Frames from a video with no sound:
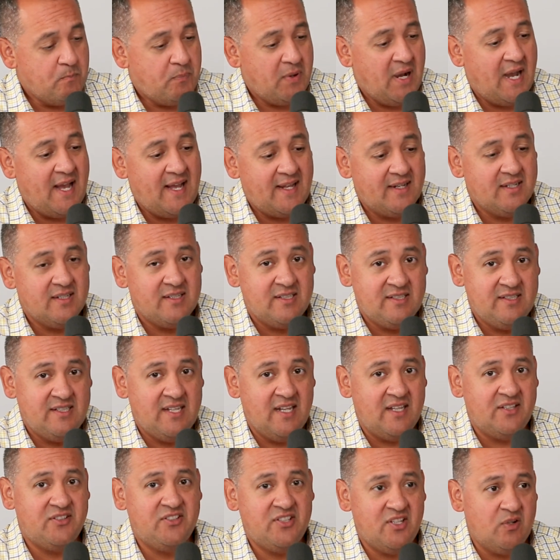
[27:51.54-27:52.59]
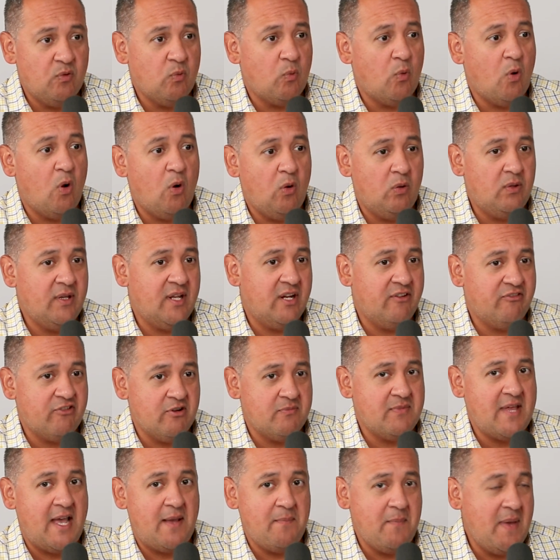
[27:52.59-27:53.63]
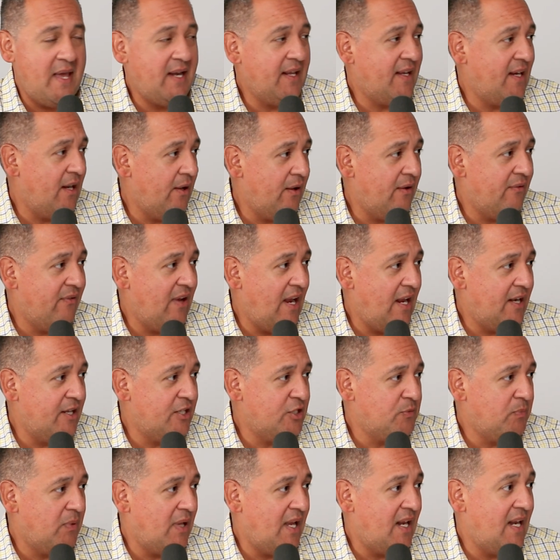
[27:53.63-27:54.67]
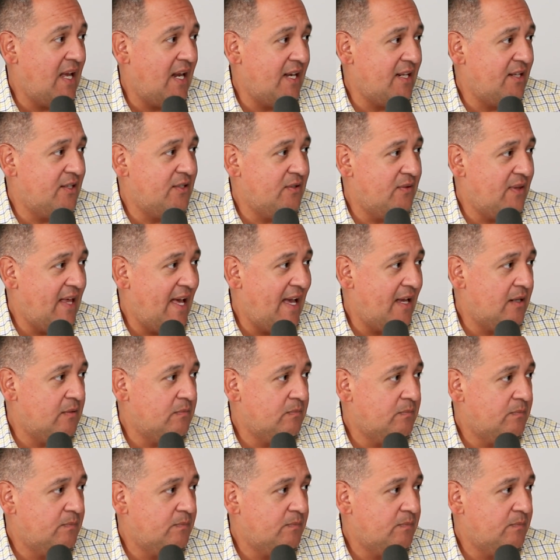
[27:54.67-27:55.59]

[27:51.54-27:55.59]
But disenrolling from that Medicare Advantage plan, how do you do that?